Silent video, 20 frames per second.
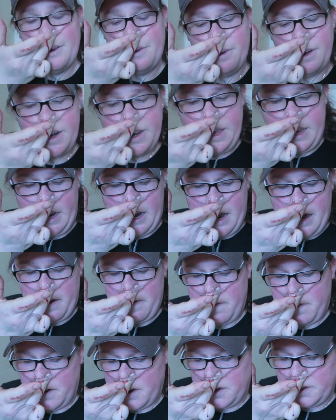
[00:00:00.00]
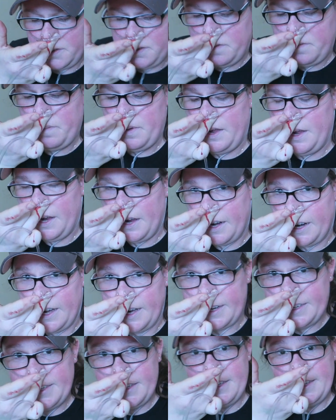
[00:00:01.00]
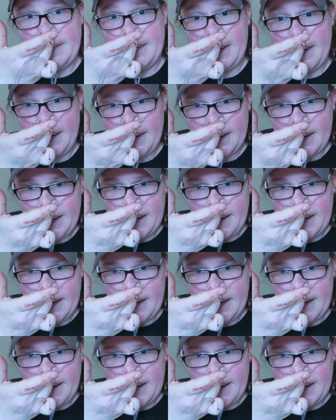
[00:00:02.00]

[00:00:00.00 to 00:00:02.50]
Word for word: One of the downfalls of being on oxygen